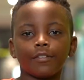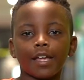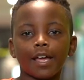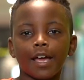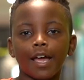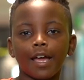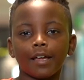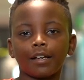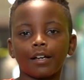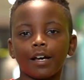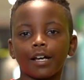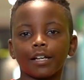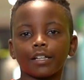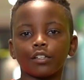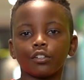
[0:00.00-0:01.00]
that
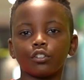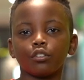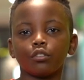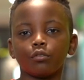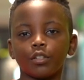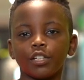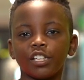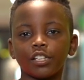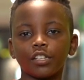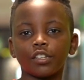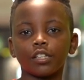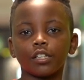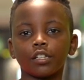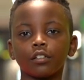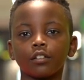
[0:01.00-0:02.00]
God can do
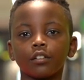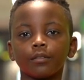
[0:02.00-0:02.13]
anything.